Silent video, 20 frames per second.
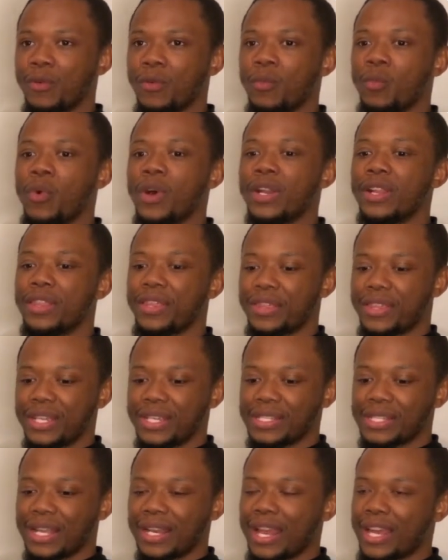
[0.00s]
One of the
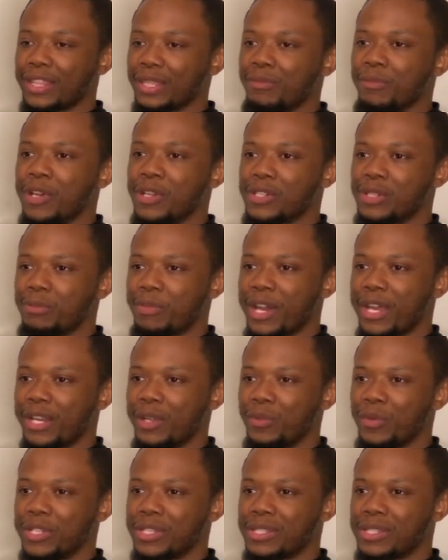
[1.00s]
things I liked the most about
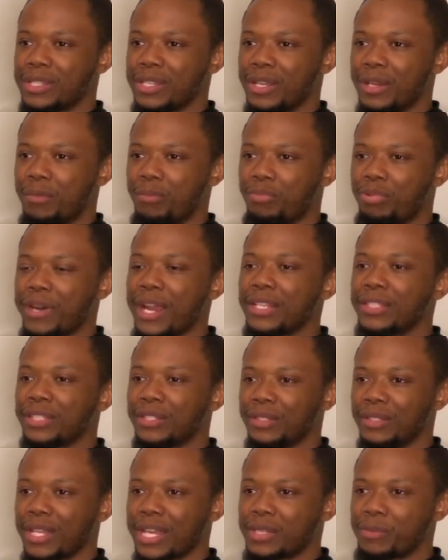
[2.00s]
it was the
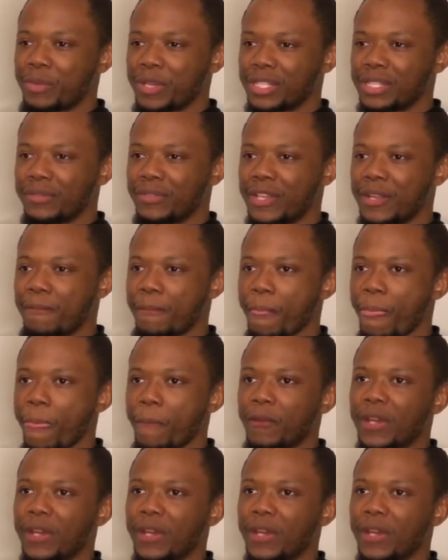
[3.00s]
practical aspect of it.